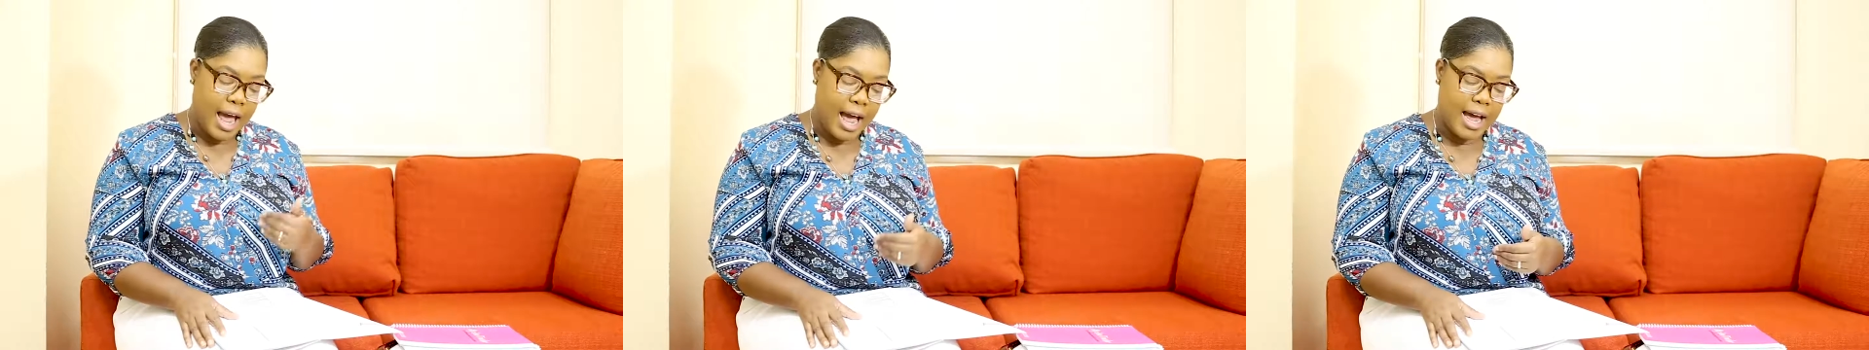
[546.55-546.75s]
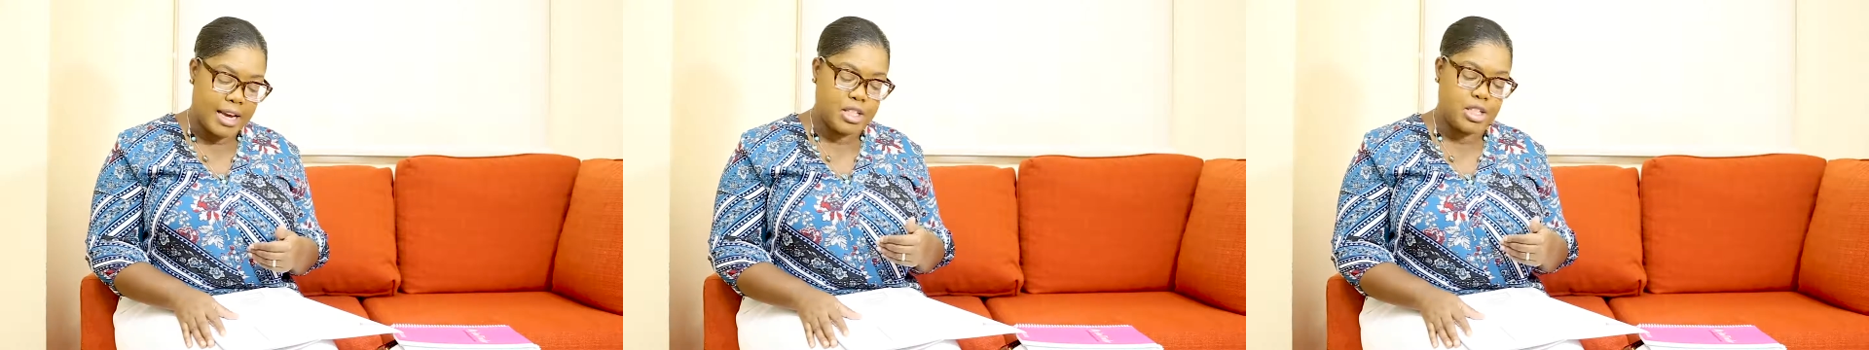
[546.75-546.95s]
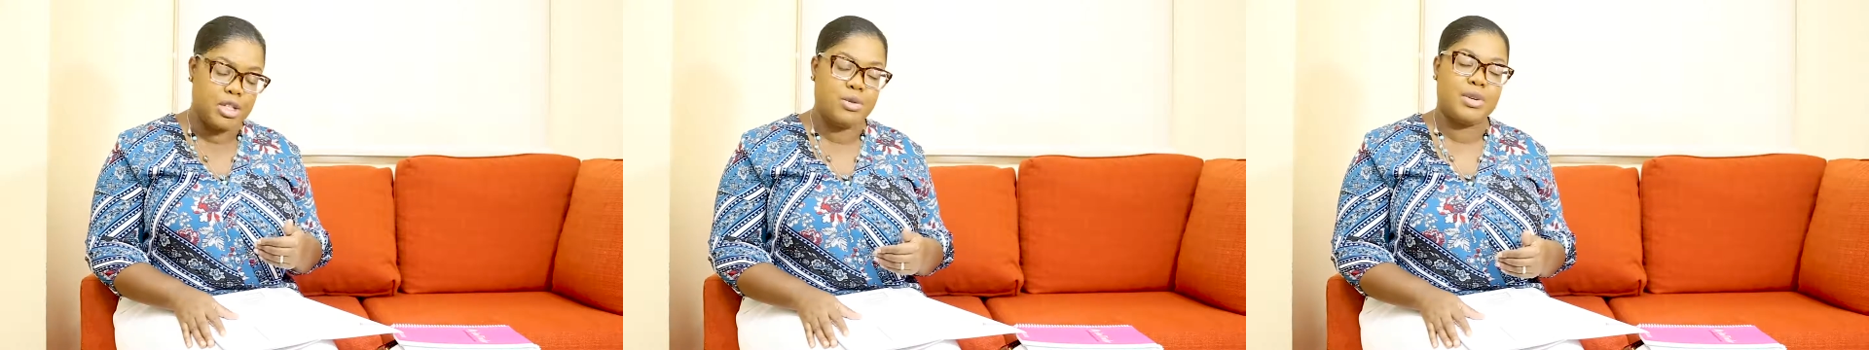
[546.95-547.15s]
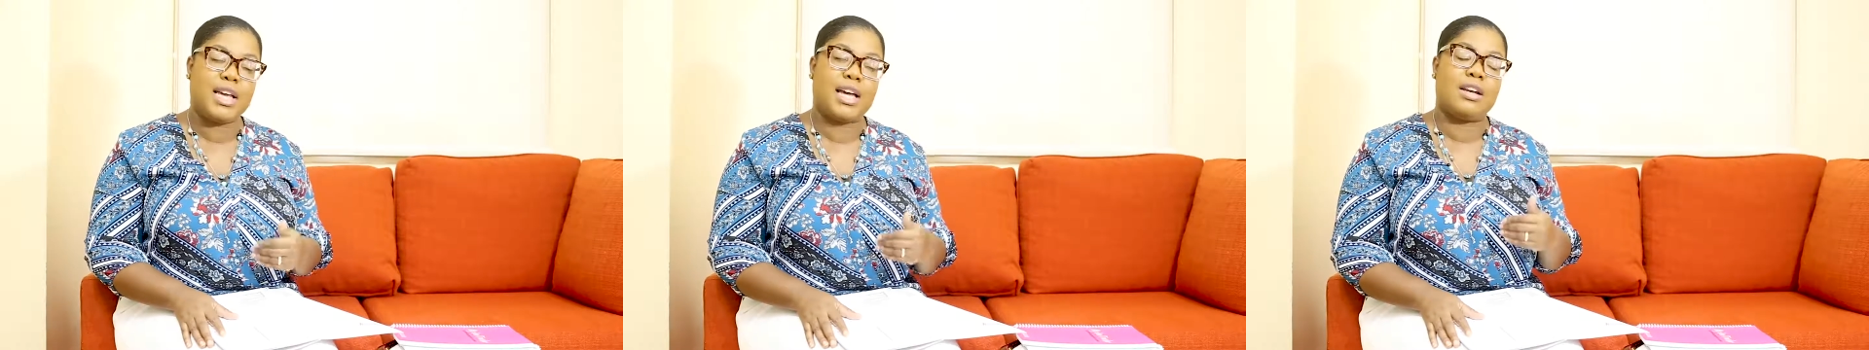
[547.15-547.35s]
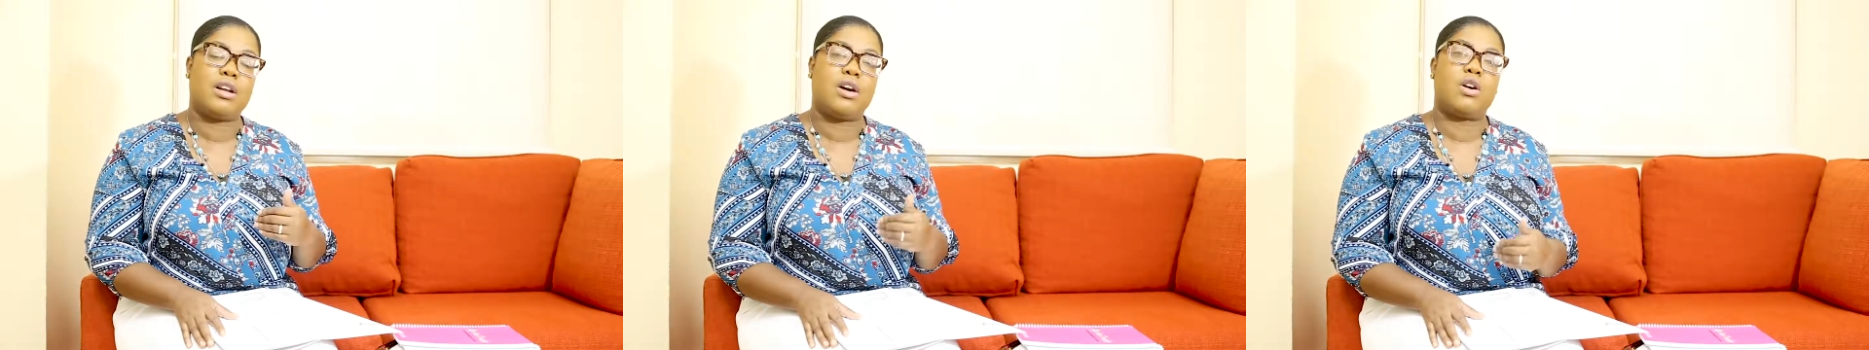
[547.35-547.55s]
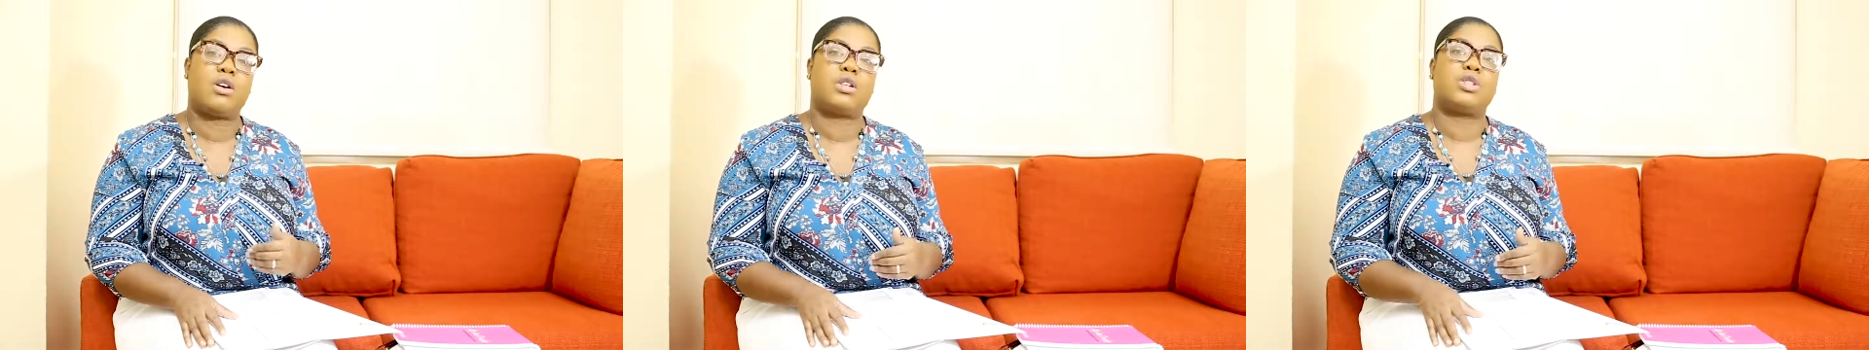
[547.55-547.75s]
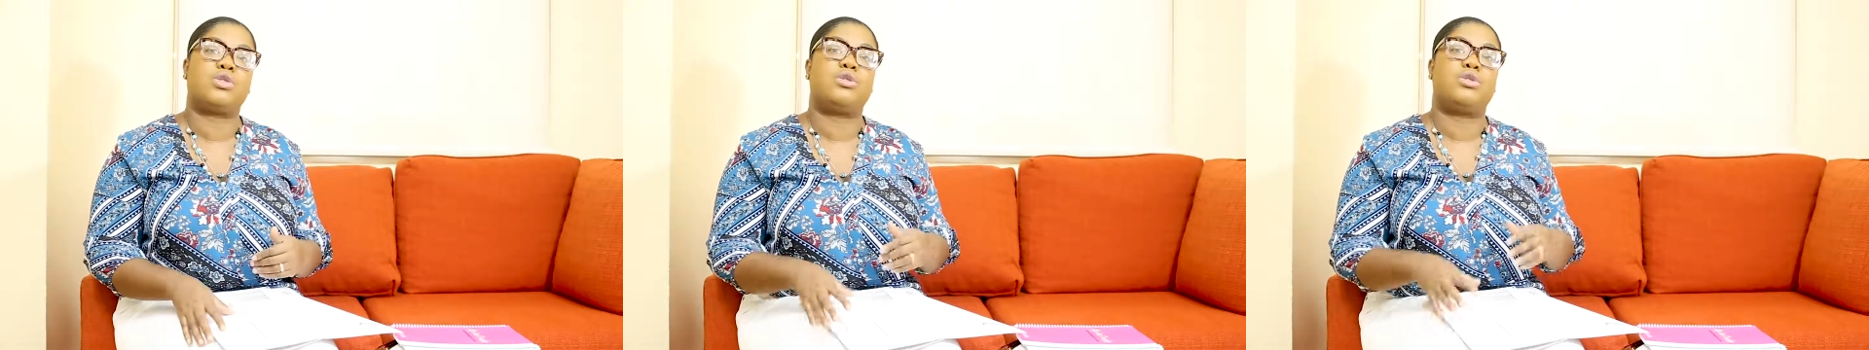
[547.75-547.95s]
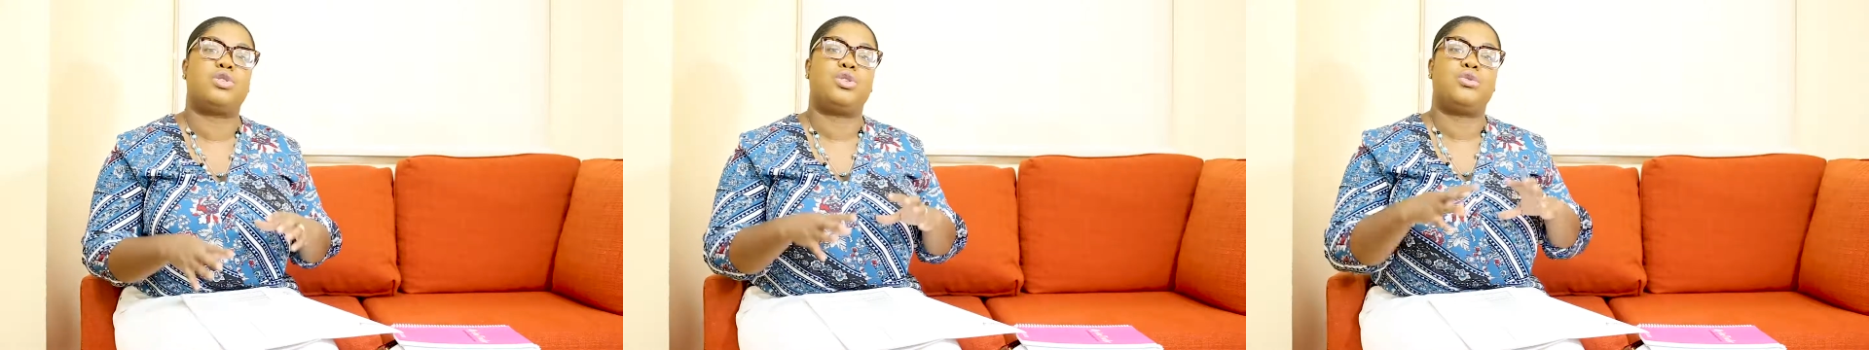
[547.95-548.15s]
And you can
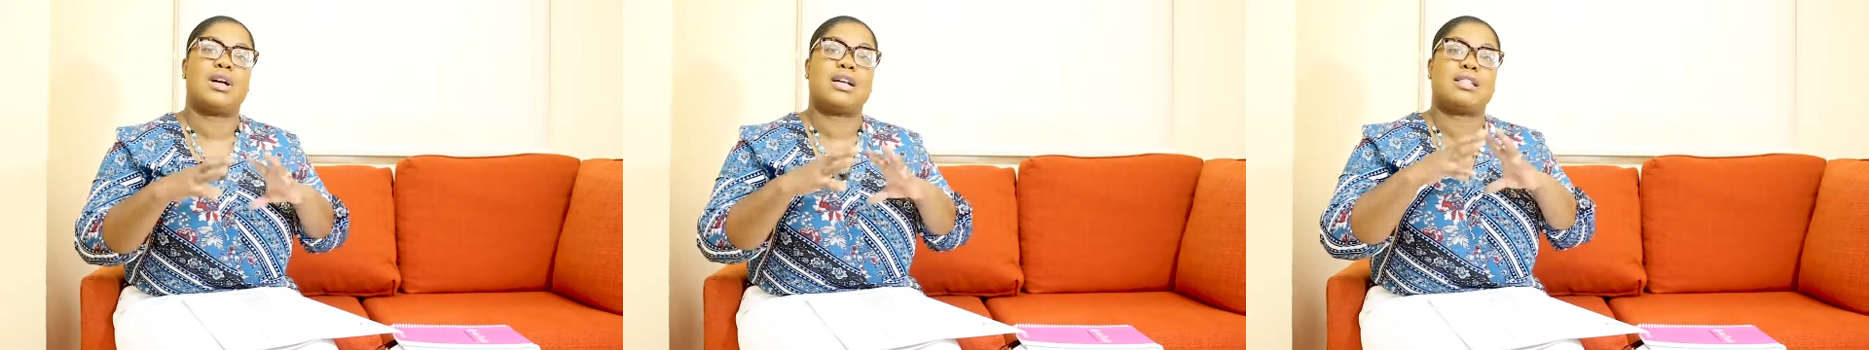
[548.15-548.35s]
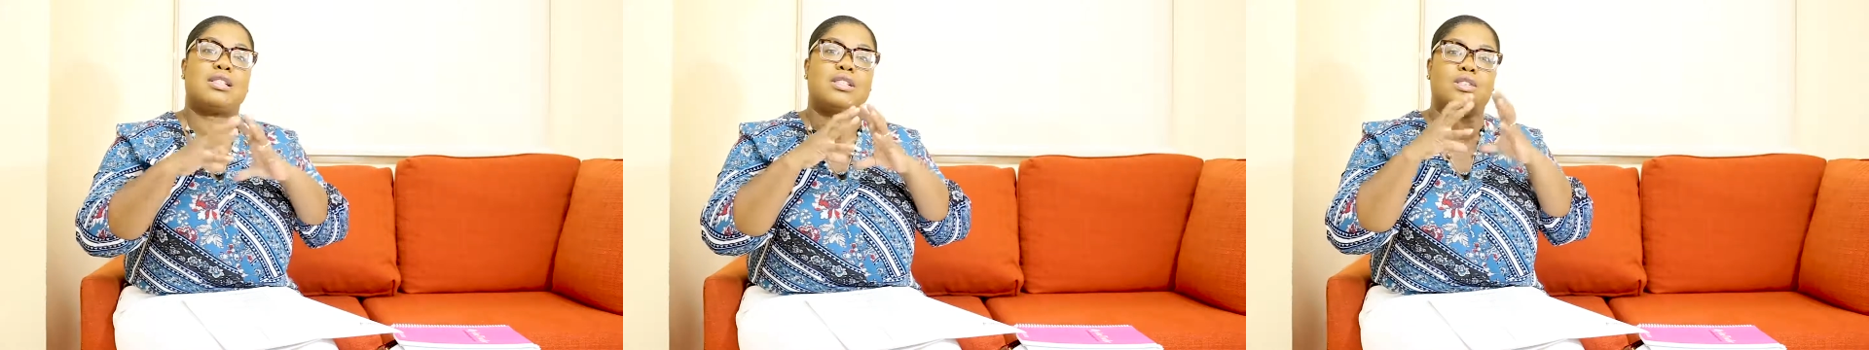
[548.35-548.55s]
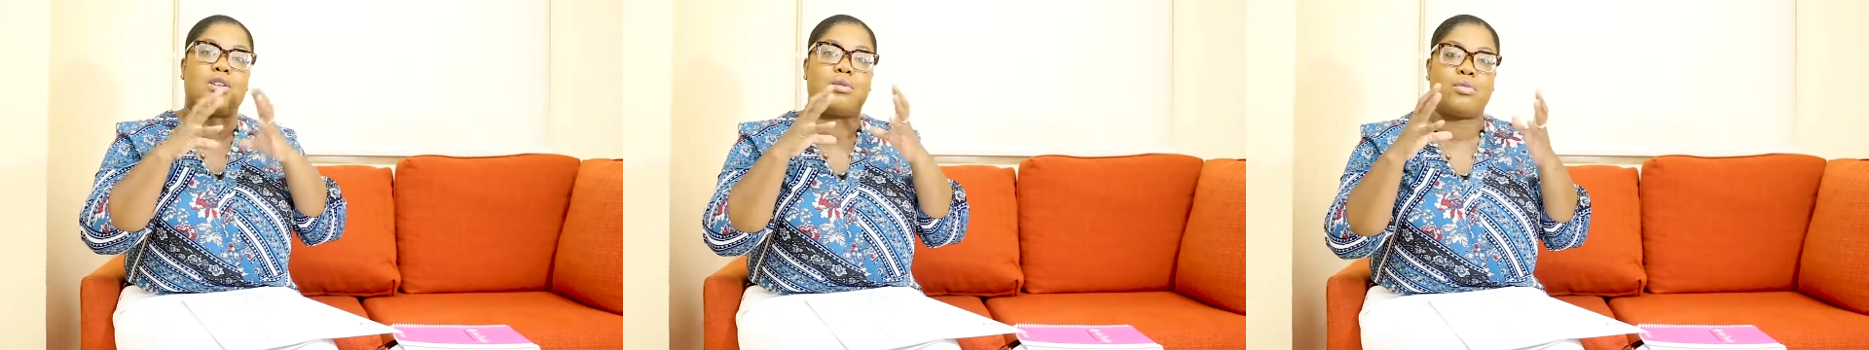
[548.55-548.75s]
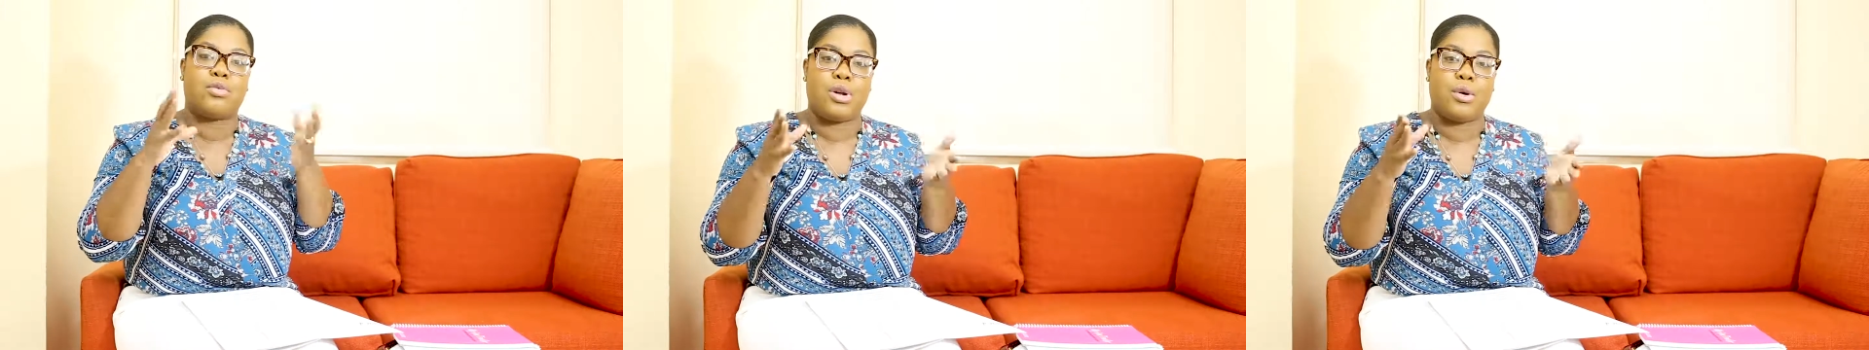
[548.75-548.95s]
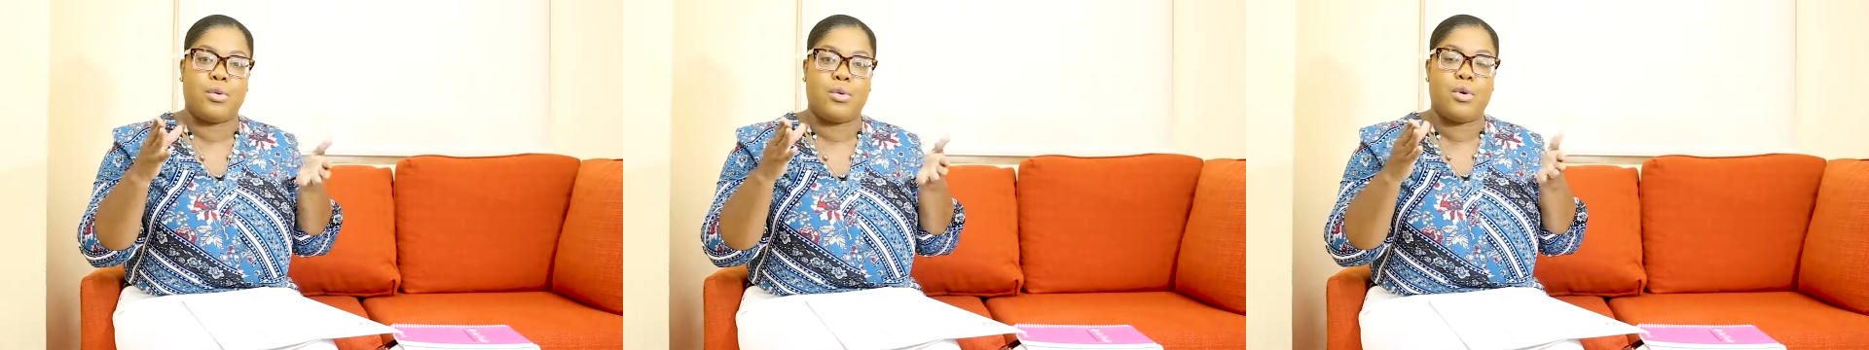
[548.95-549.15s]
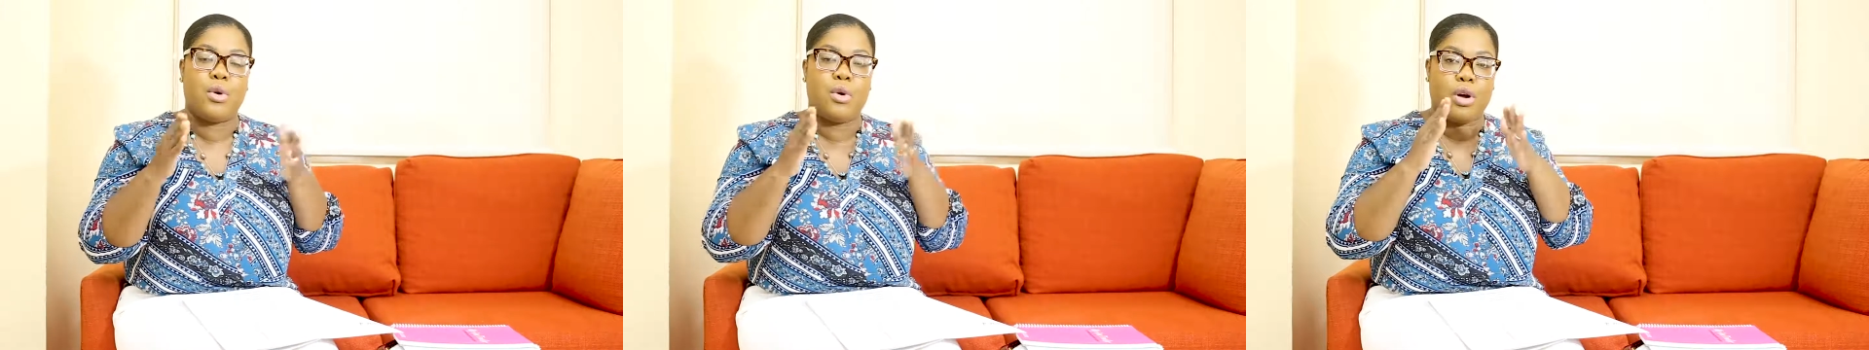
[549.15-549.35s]
also do a summary